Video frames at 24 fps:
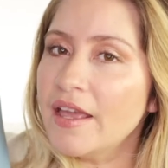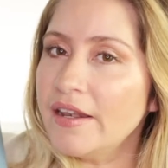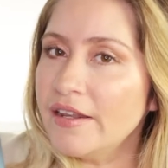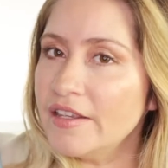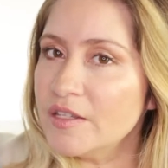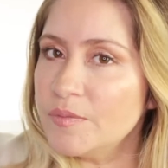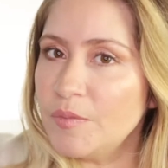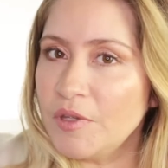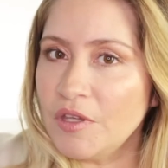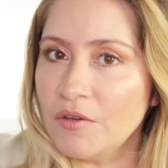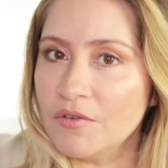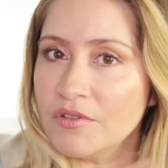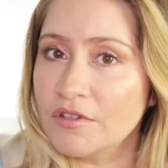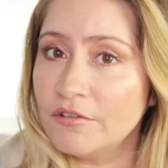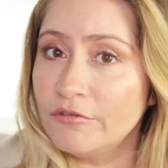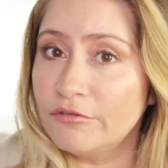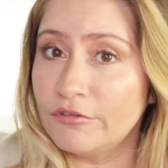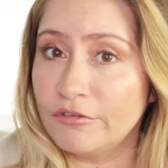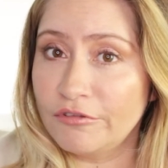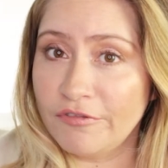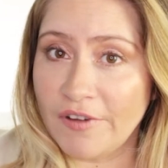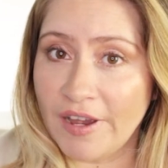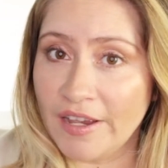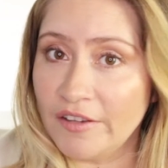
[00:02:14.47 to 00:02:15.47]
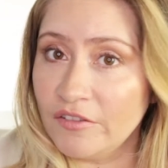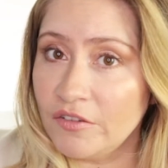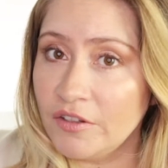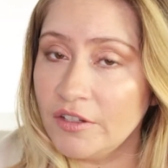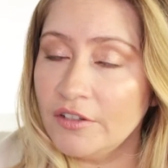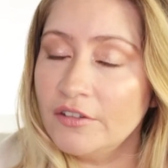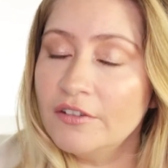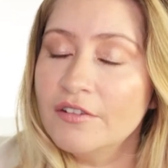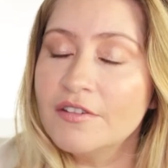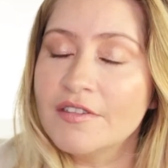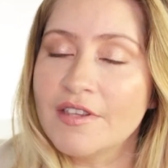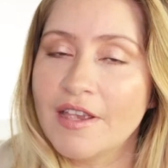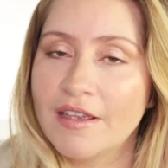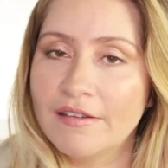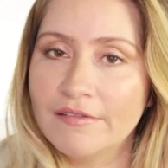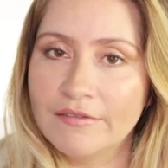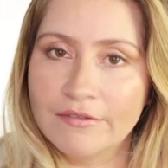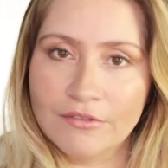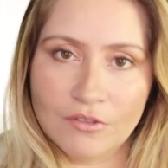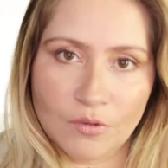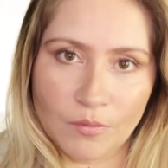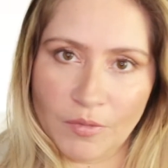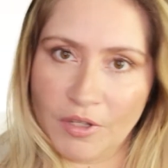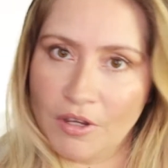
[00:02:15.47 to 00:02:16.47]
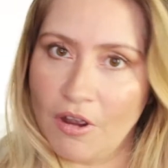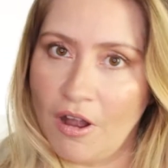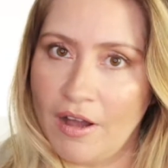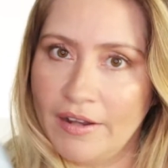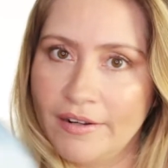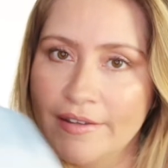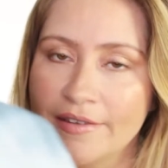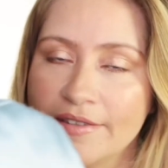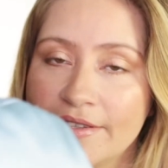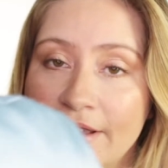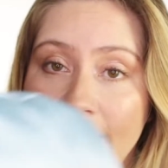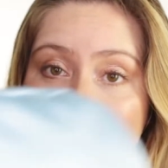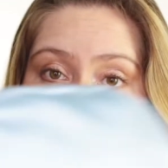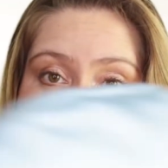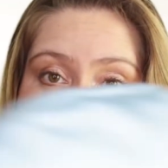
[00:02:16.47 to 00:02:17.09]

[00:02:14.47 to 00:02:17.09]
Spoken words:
And he's been using it for 5 years, and to be honest, it